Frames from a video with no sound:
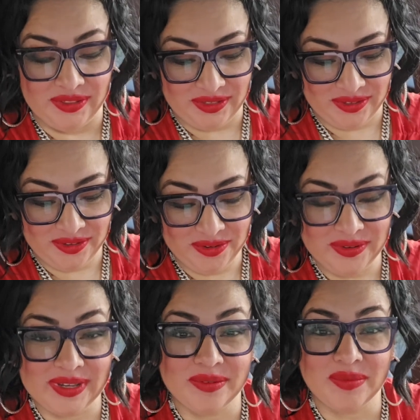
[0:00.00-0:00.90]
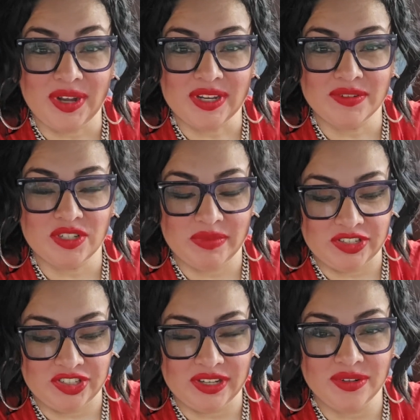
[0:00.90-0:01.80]
Hello and welcome to
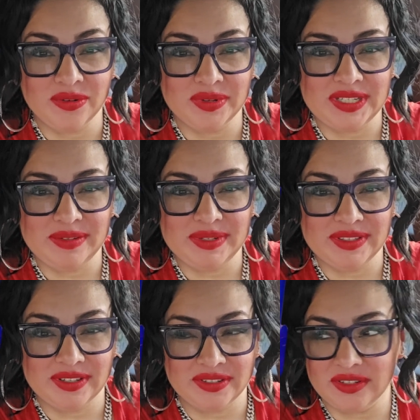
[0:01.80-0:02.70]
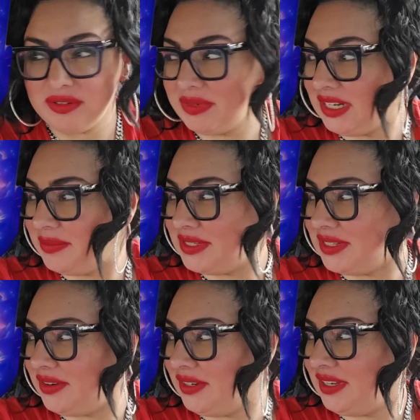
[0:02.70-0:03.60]
my channel, Redeeming Thunder. My name
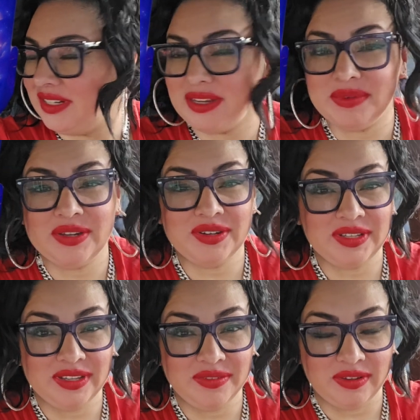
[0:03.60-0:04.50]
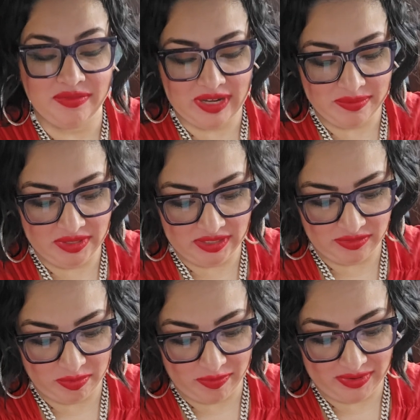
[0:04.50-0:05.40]
is Erica and I'm here to give you a
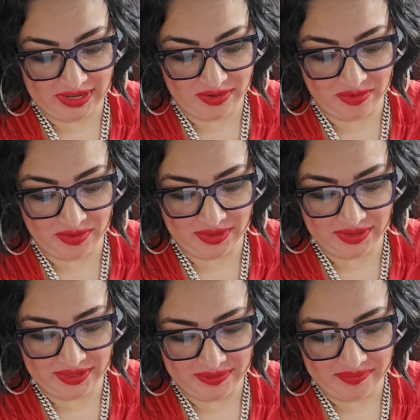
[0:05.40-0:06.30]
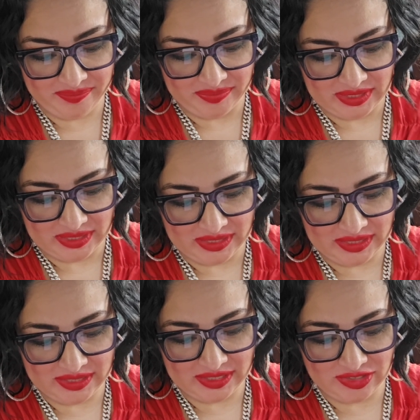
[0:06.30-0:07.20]
fabulous prophetic word.
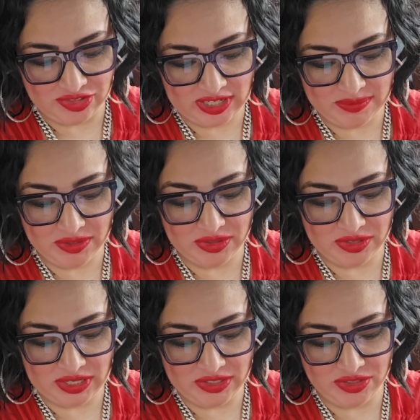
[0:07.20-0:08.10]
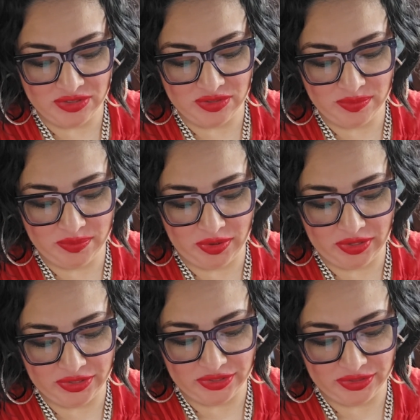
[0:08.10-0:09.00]
This is chapter 32,
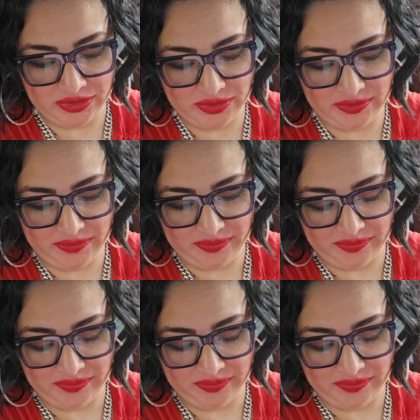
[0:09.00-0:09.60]
part 2.